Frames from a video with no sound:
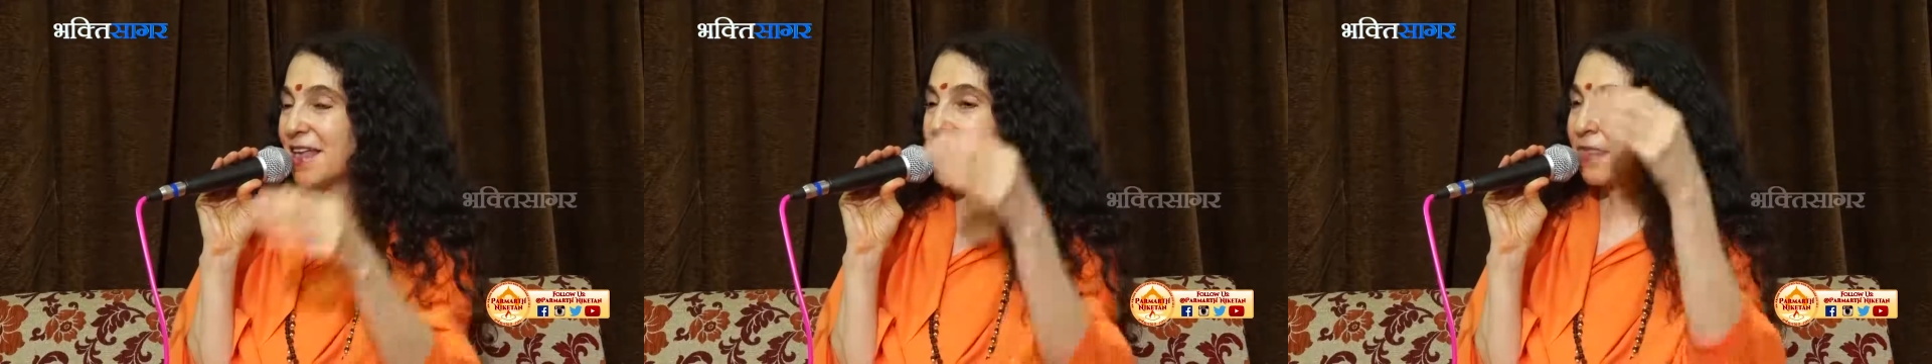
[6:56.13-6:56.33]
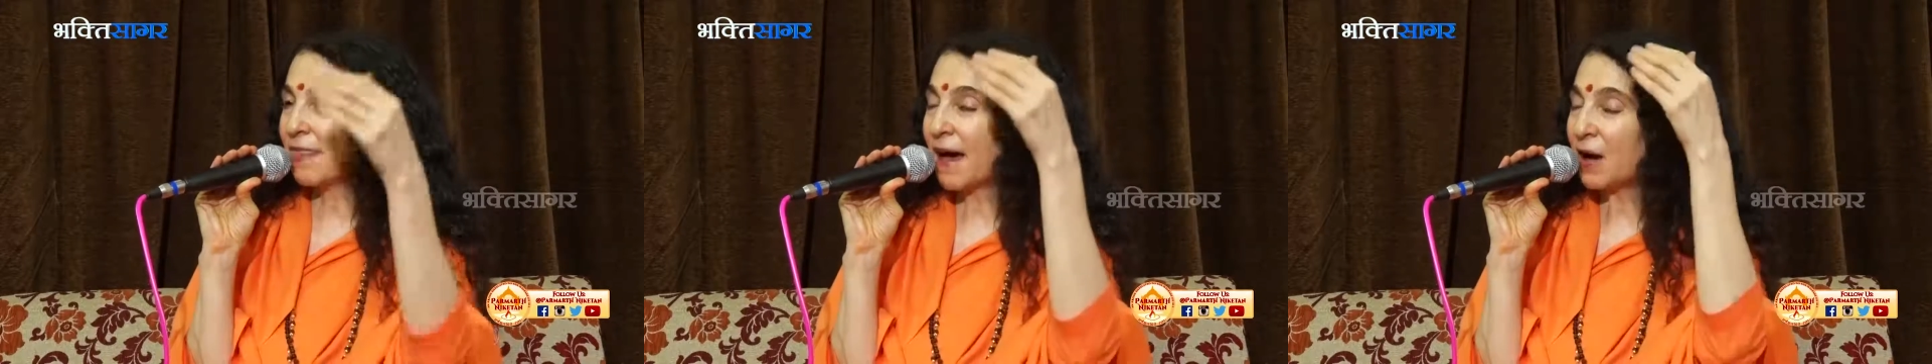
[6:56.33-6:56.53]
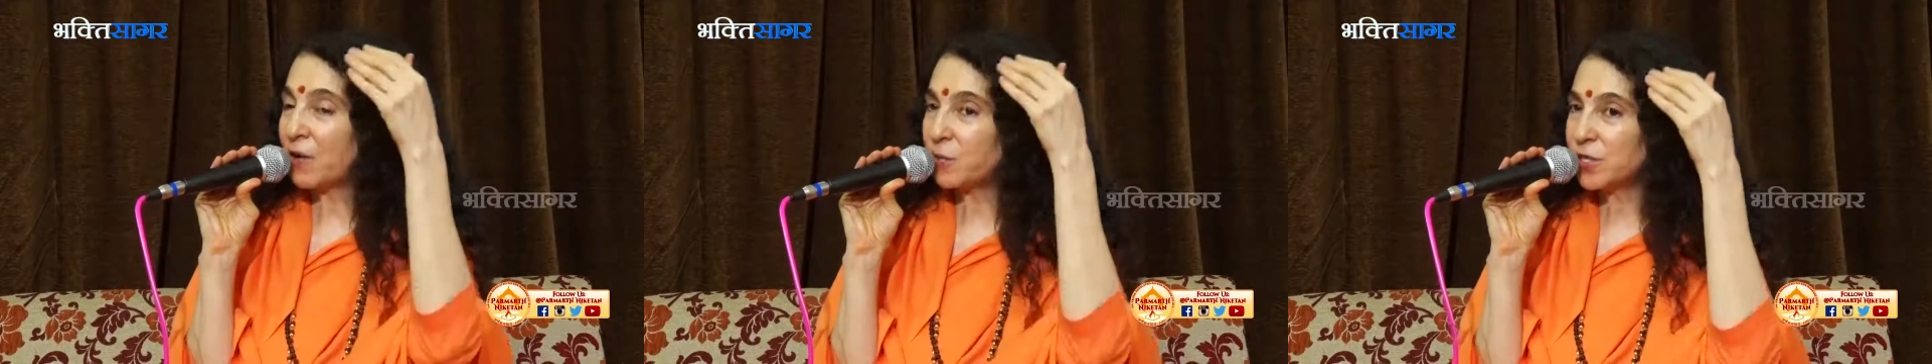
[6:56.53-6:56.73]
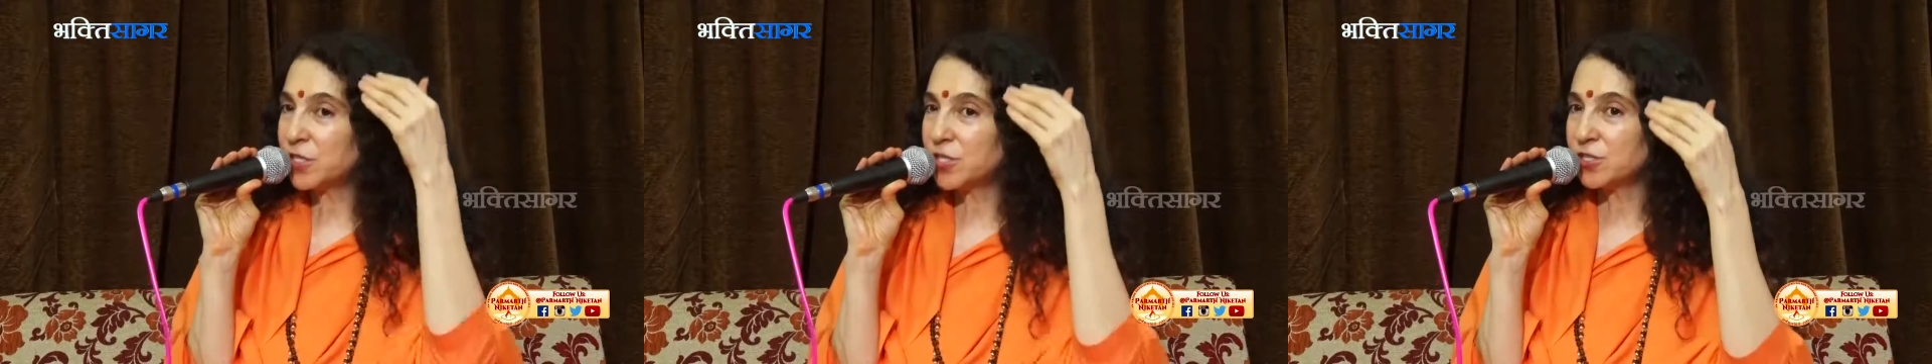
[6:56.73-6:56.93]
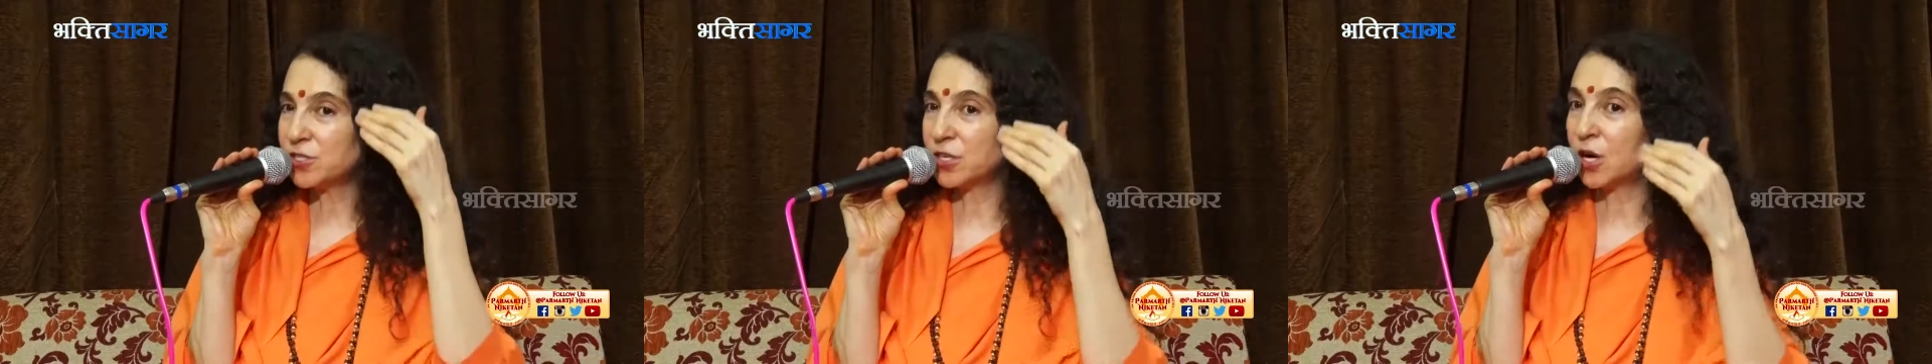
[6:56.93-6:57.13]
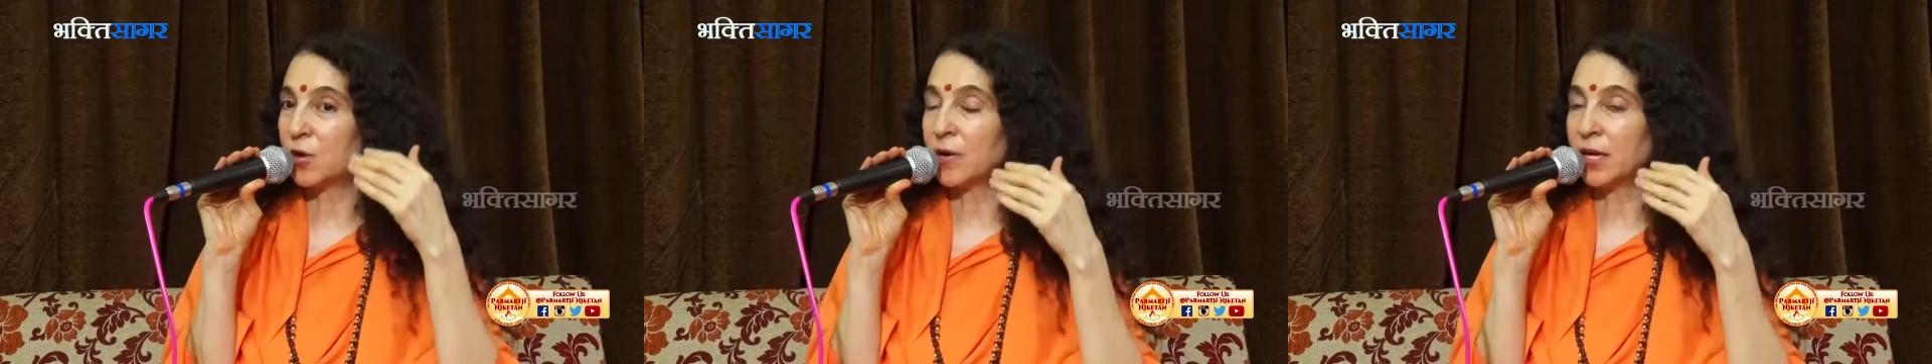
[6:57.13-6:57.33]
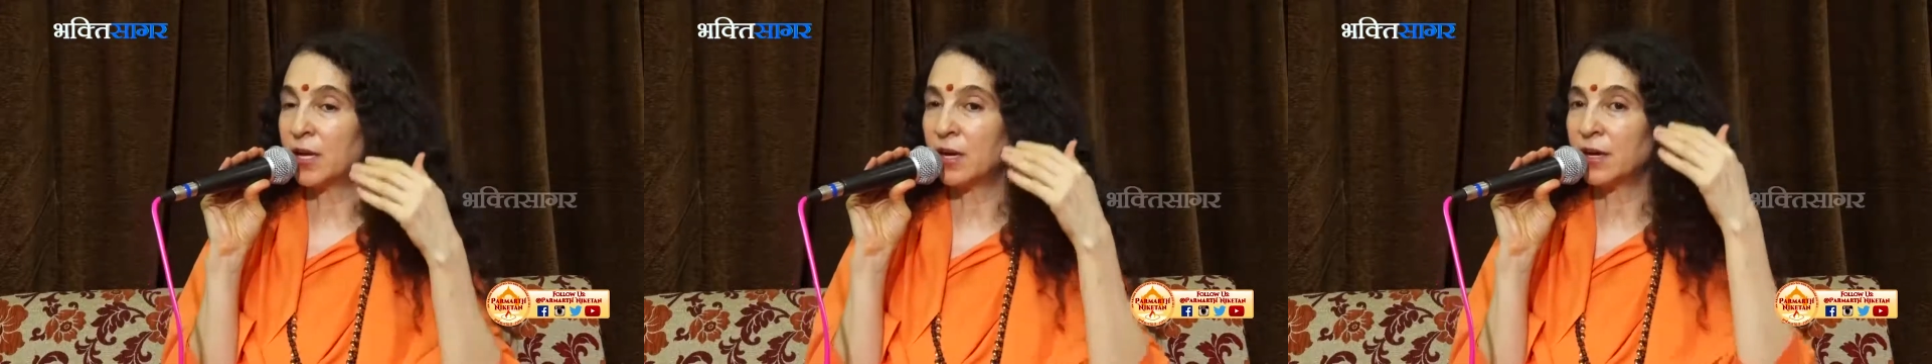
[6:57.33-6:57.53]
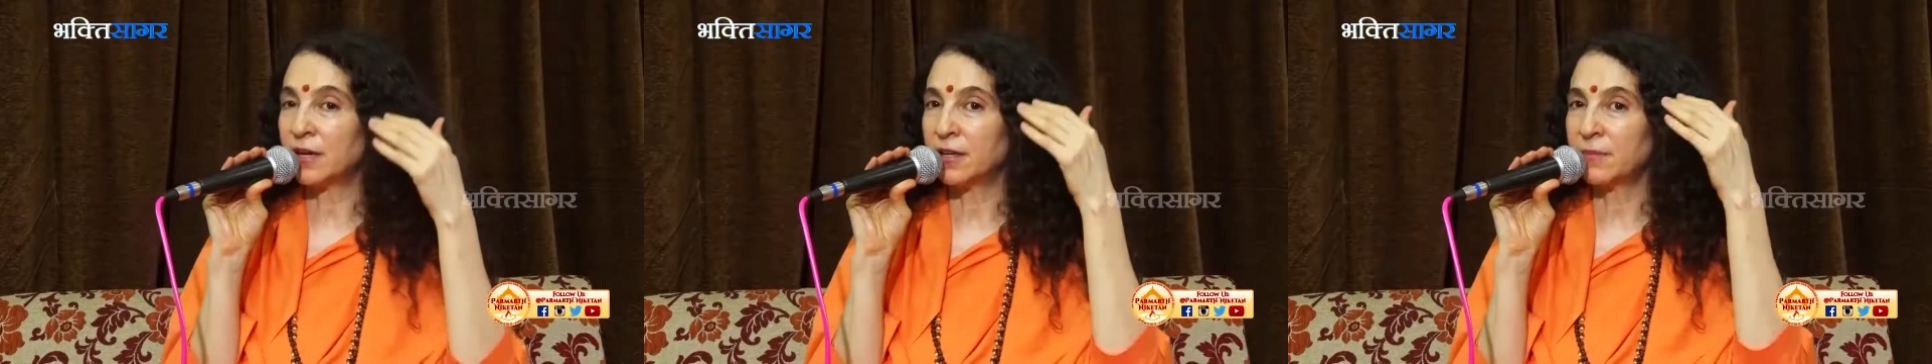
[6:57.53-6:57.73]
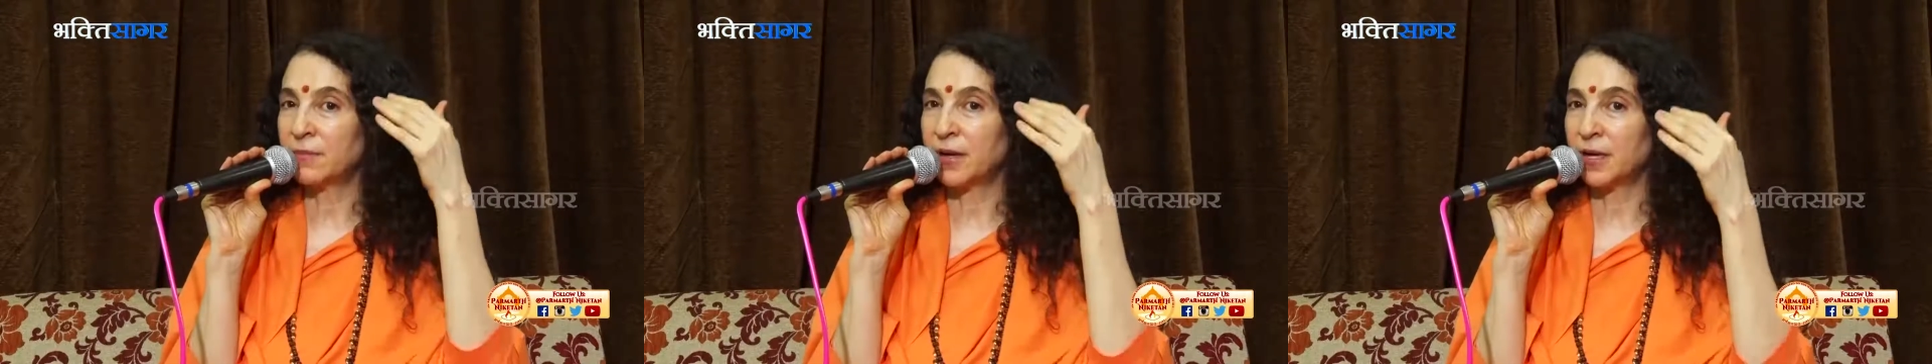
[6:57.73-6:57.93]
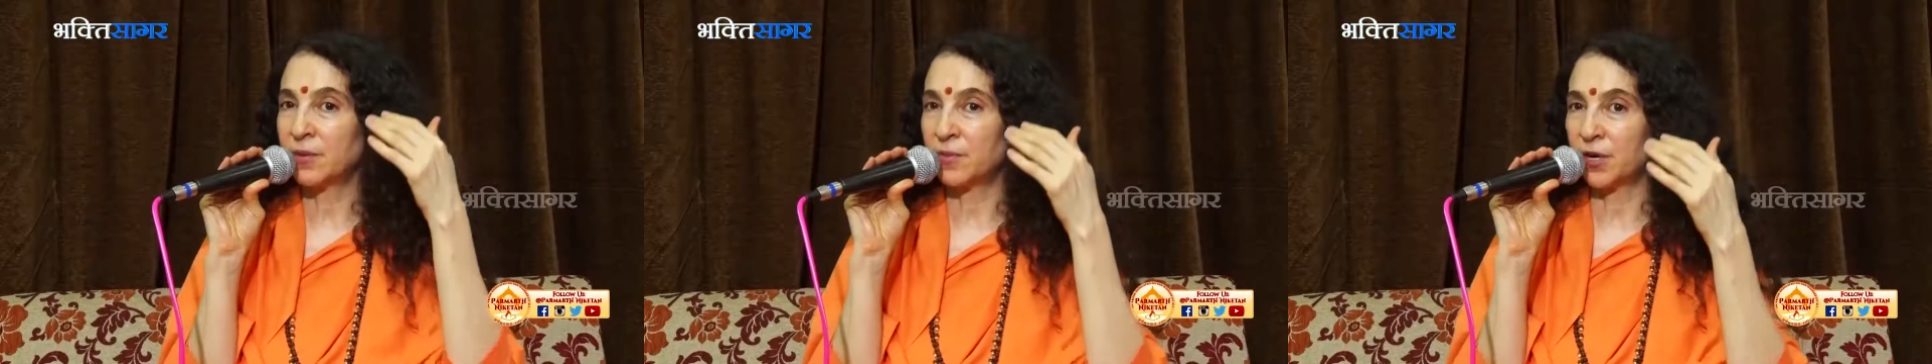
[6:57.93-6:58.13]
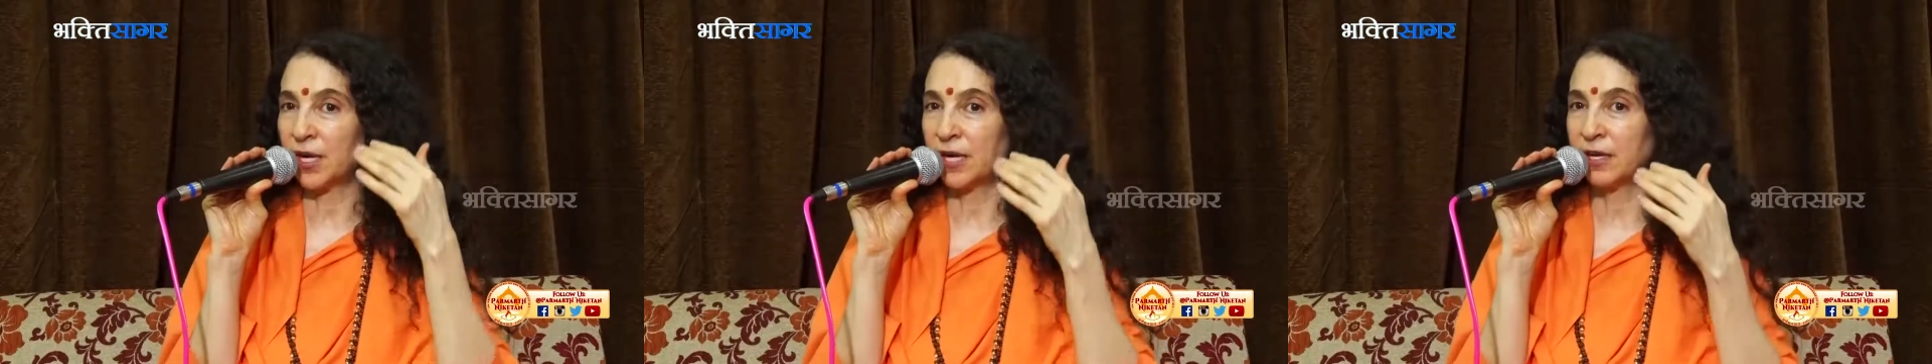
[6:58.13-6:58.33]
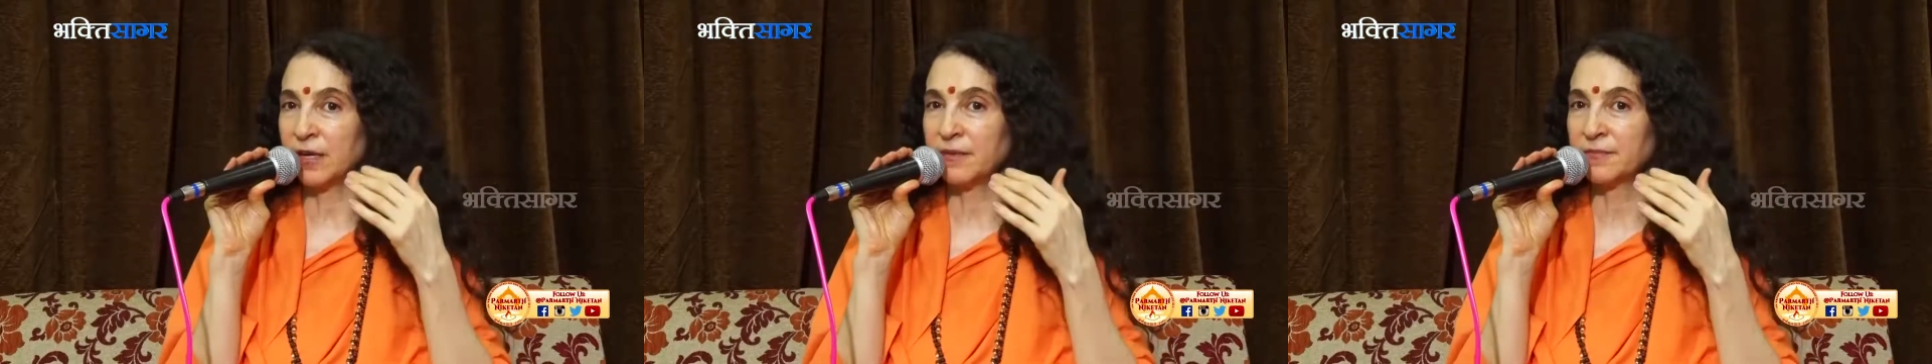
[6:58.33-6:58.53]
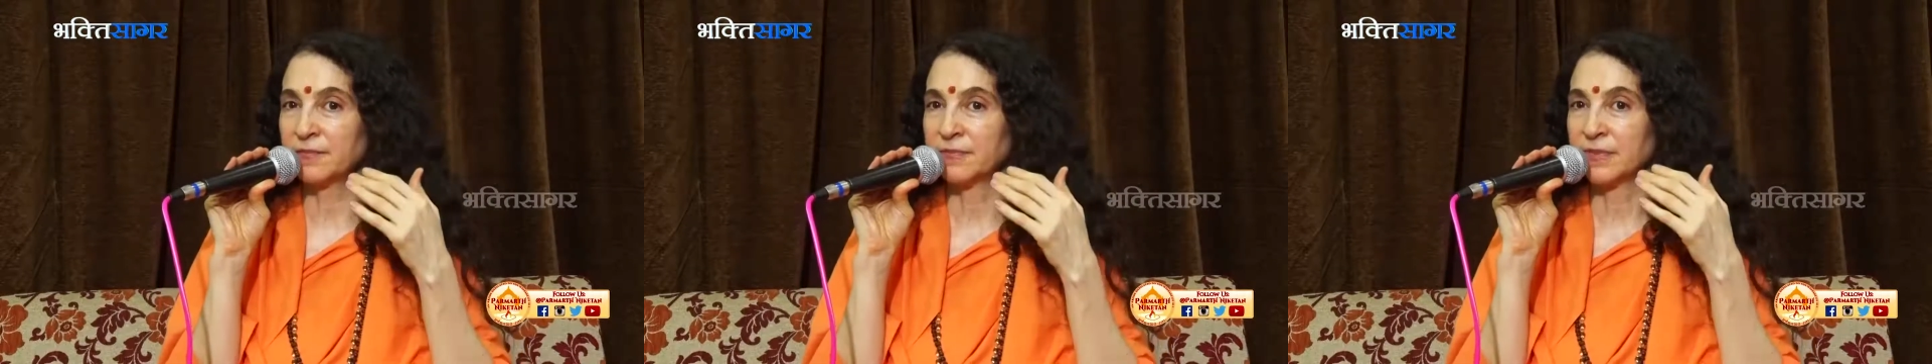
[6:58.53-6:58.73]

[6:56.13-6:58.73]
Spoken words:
that which is going on in my brain